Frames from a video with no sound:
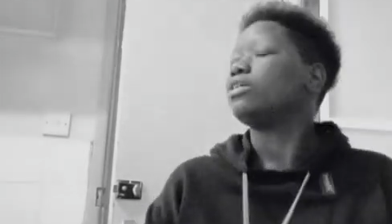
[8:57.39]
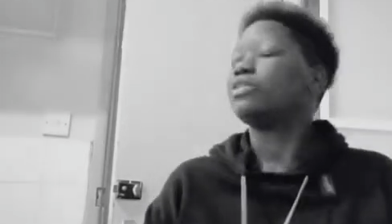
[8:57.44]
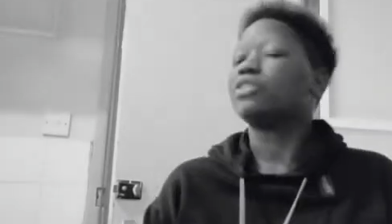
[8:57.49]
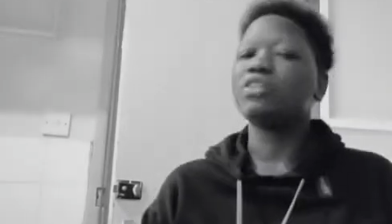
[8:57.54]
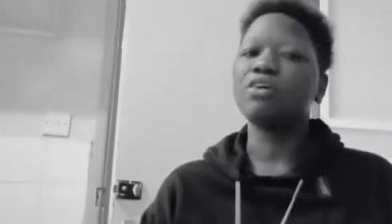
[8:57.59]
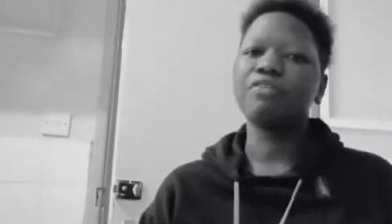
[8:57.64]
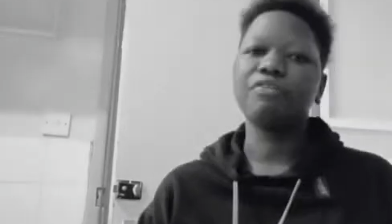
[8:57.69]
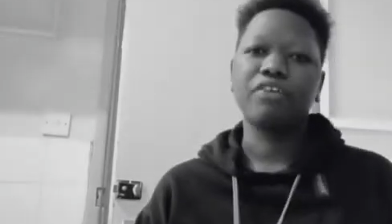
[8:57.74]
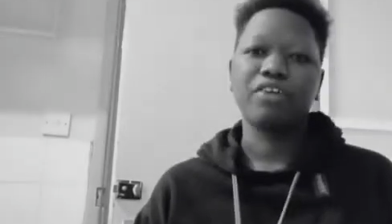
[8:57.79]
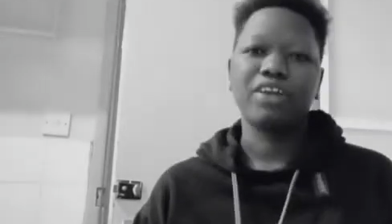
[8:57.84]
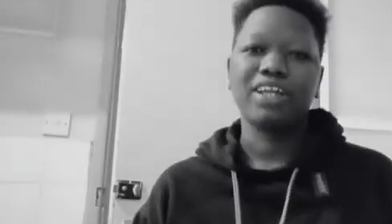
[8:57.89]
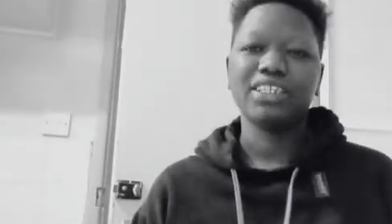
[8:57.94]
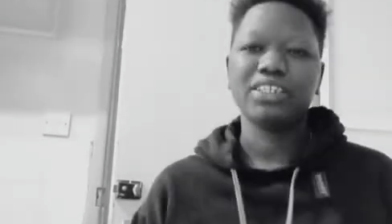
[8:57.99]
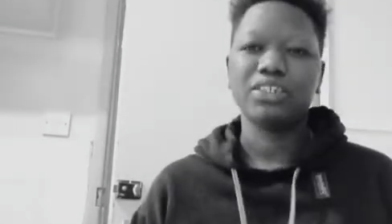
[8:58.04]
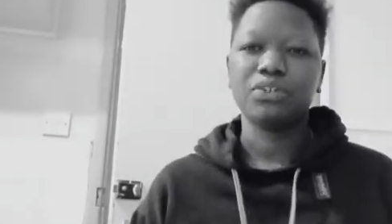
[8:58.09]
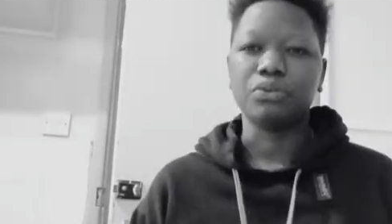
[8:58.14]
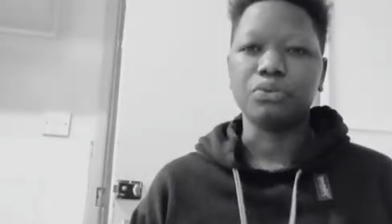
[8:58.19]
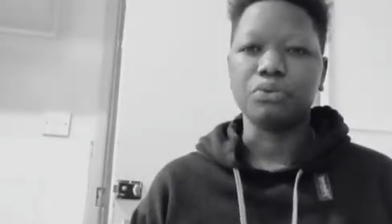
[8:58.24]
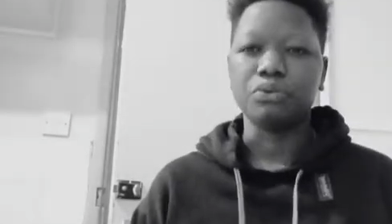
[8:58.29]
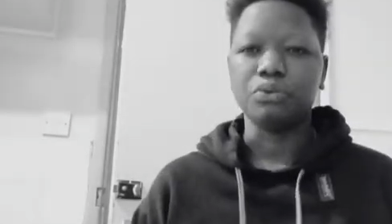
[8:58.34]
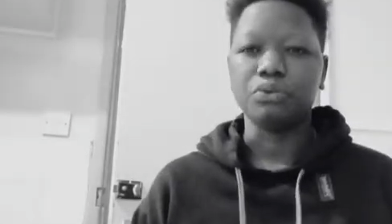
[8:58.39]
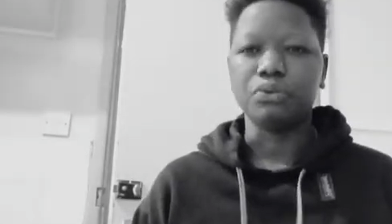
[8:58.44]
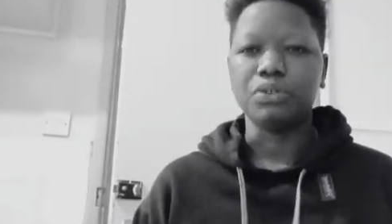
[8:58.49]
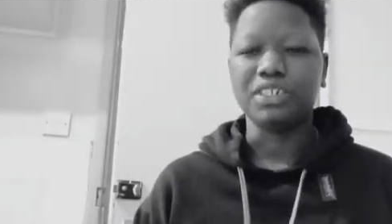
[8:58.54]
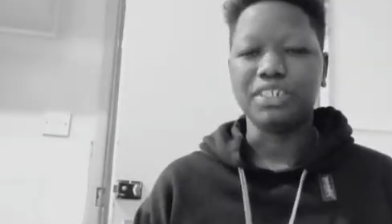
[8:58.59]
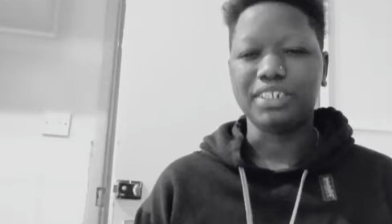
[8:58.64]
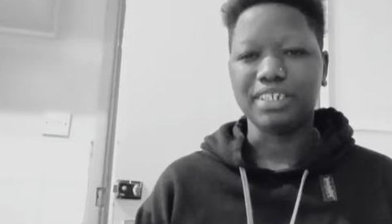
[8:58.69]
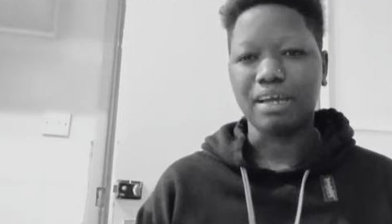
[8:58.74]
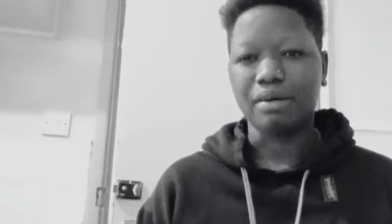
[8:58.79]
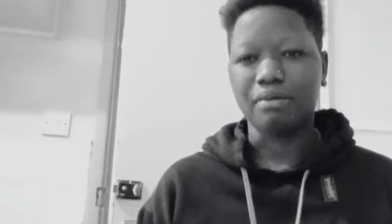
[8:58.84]
So for us
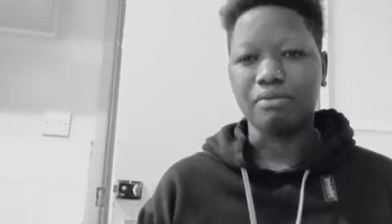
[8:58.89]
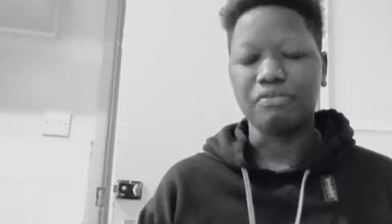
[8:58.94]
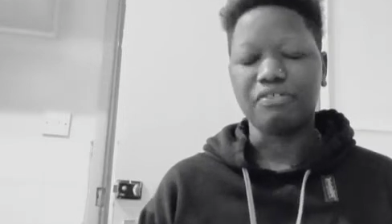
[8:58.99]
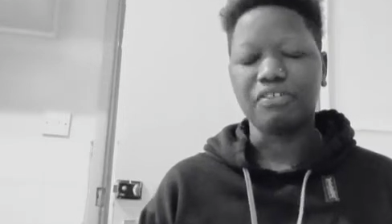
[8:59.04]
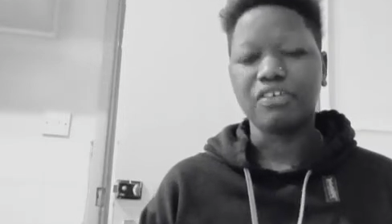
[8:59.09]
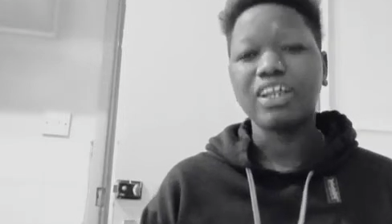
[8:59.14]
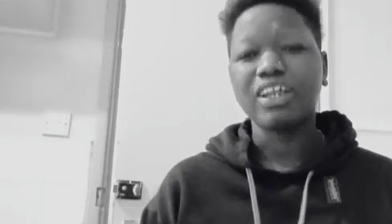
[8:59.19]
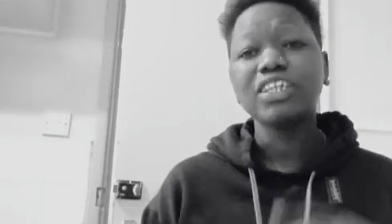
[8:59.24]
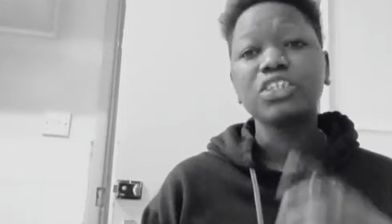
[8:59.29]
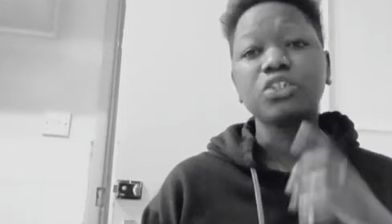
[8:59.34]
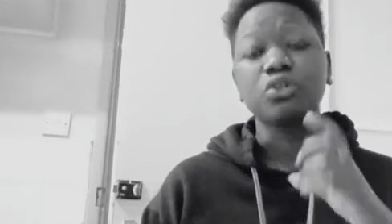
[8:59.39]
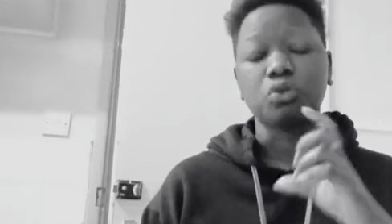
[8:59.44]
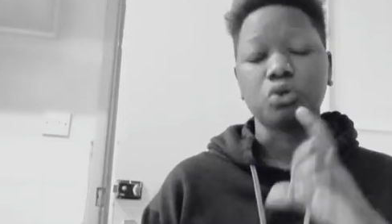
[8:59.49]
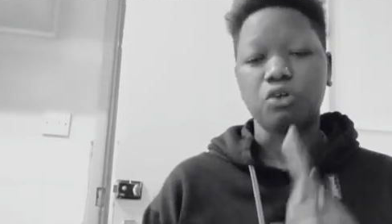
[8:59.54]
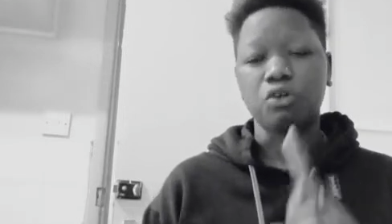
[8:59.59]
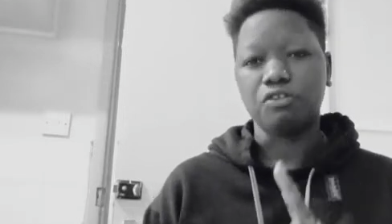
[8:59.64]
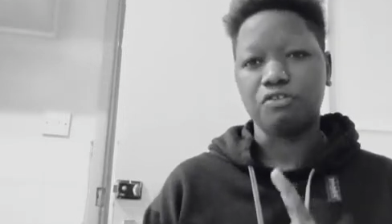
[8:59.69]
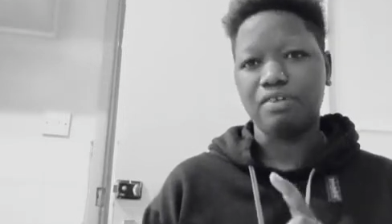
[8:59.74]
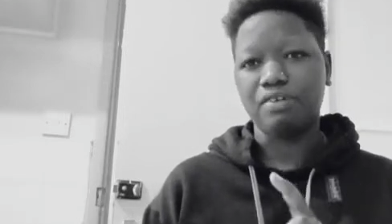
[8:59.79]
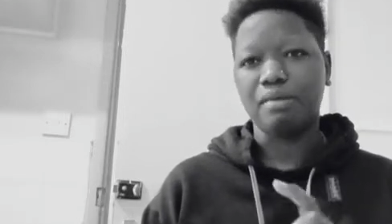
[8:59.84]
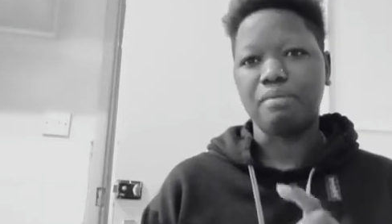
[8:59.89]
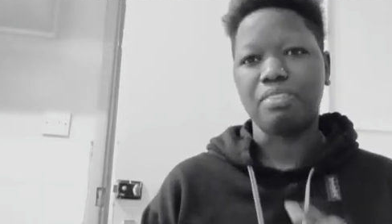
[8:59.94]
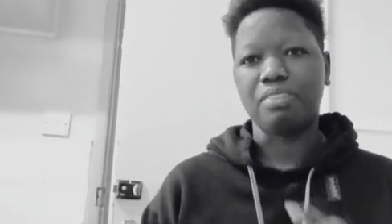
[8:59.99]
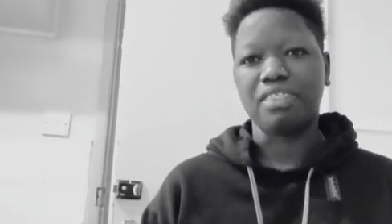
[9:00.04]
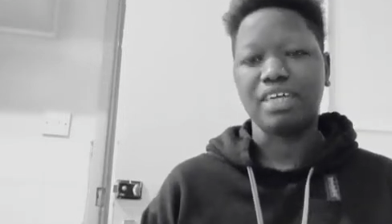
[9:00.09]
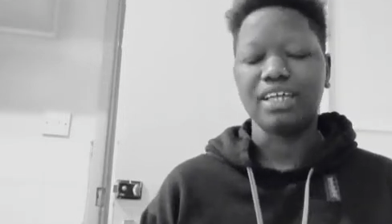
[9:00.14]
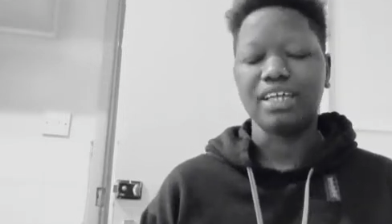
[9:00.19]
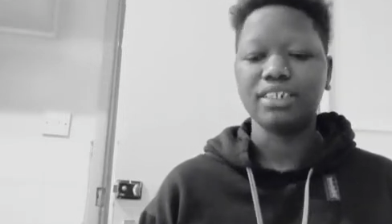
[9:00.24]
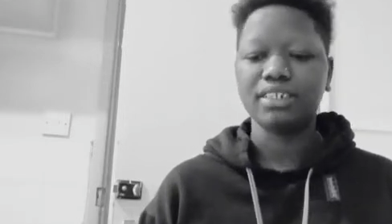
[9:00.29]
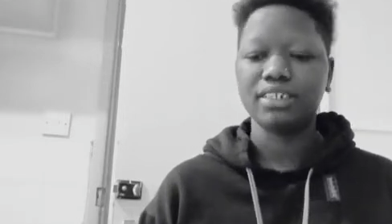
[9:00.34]
to confirm
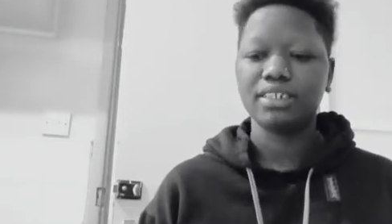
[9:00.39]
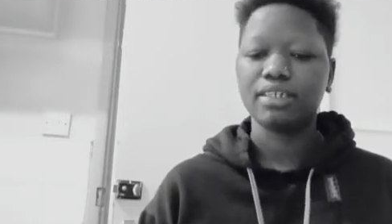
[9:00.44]
that,